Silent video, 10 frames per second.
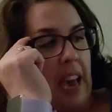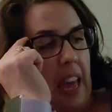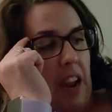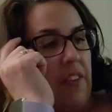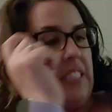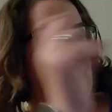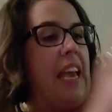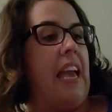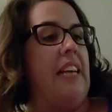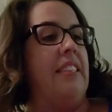And every
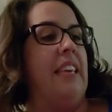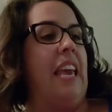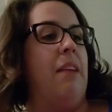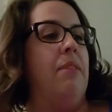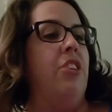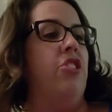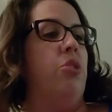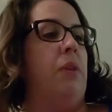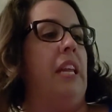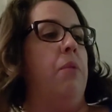day, as he came near
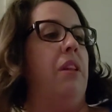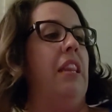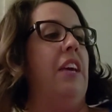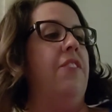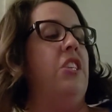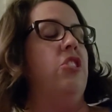to it, he would lift his